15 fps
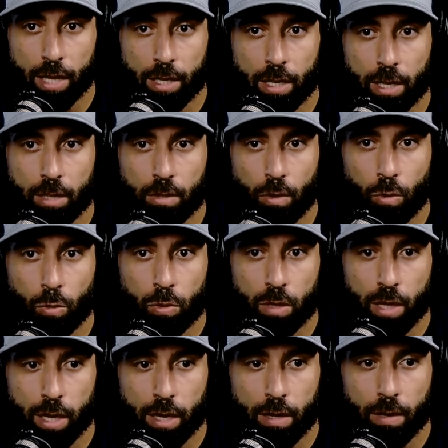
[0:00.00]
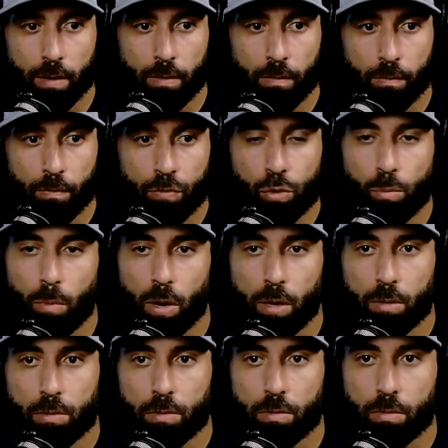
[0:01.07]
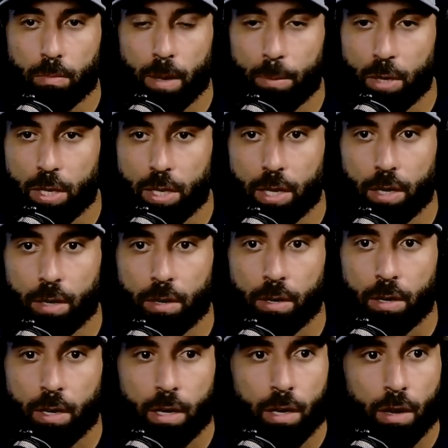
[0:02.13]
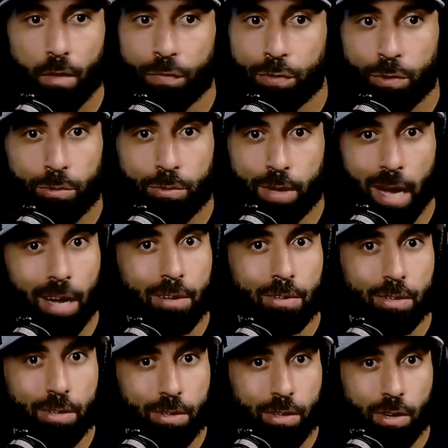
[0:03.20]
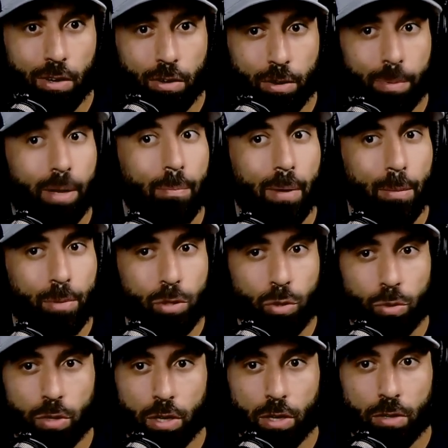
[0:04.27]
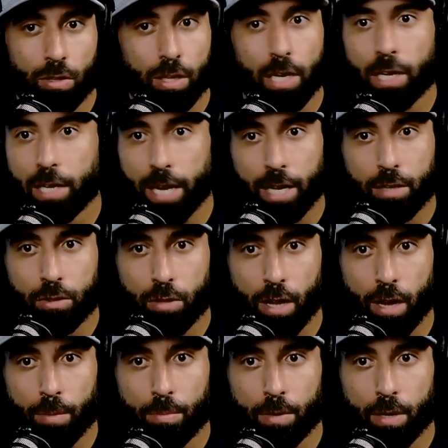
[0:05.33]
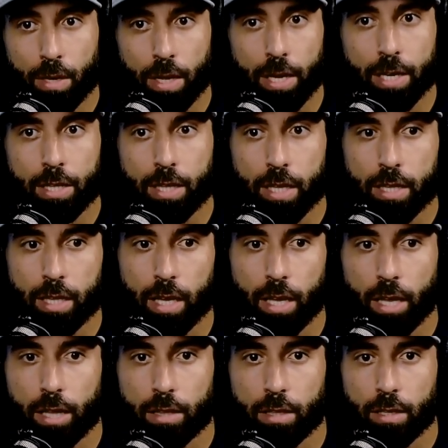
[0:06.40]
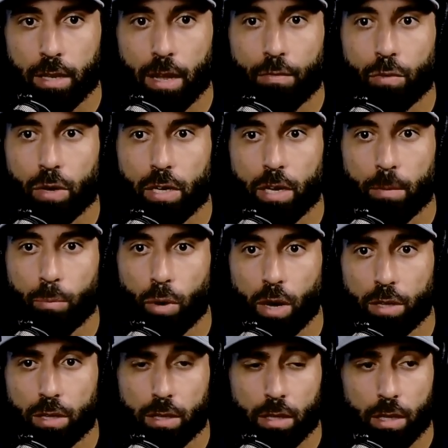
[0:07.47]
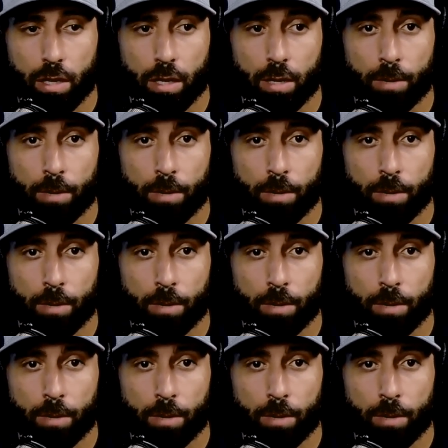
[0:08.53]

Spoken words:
It's always like a few months, maybe a year. If you got good a little bit, maybe 2 years, and then next job. And it's a never-ending process. And